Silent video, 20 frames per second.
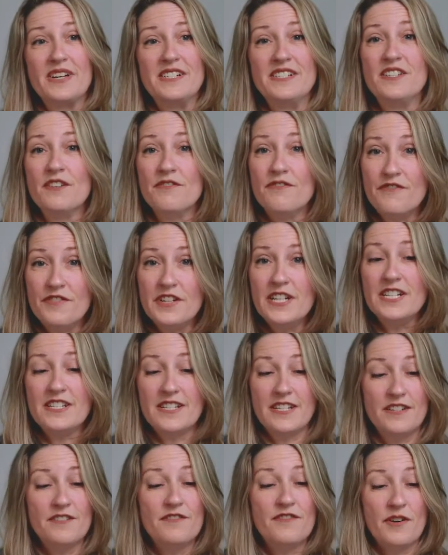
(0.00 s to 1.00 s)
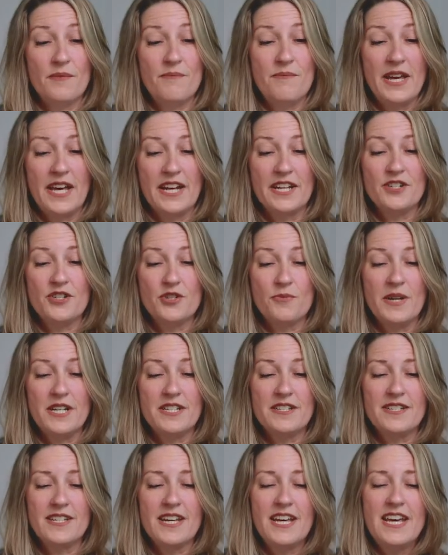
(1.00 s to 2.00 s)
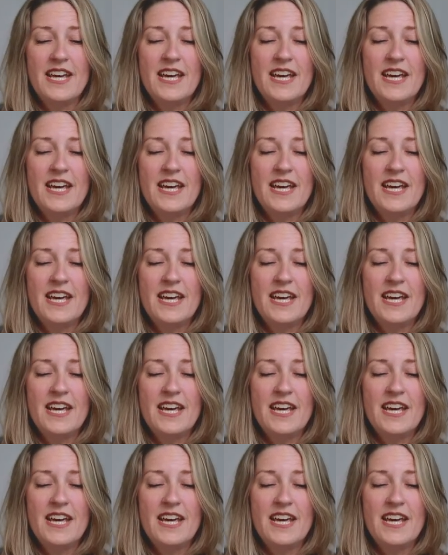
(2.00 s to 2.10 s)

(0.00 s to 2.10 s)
definitive management.